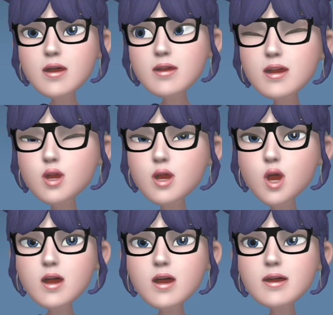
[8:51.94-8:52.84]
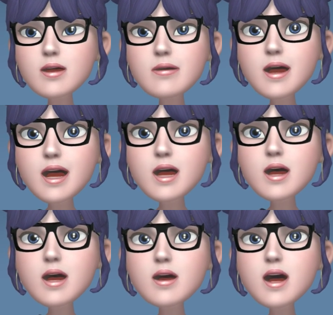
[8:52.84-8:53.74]
So luckily for me,
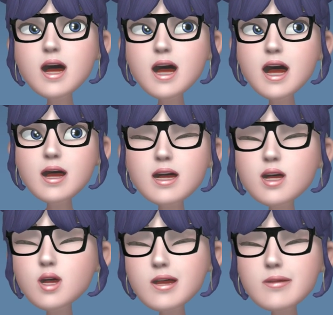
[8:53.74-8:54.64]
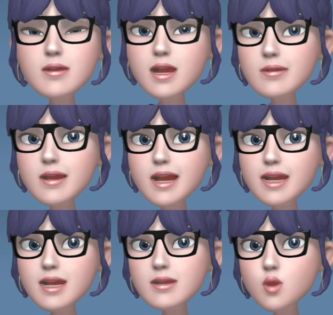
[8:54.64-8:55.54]
I still have plenty of
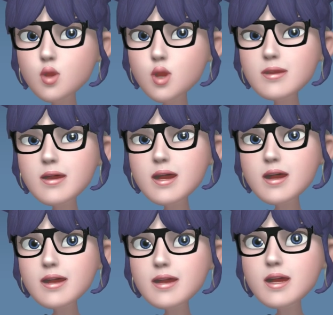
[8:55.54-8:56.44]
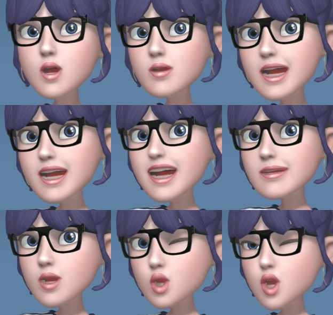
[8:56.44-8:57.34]
medicine, of course, because I don't take it as
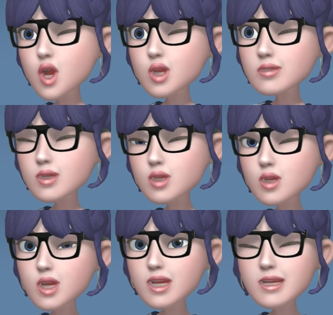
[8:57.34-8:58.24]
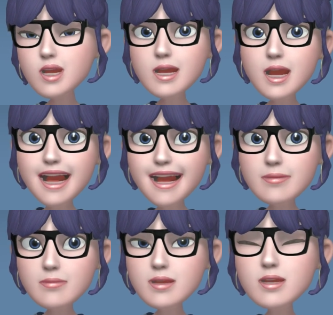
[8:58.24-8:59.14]
prescribed, so I have enough to
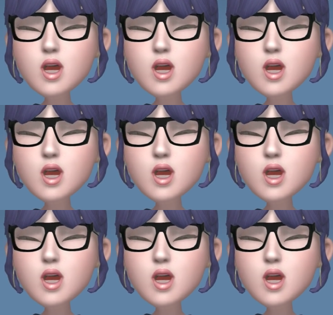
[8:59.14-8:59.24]
taper.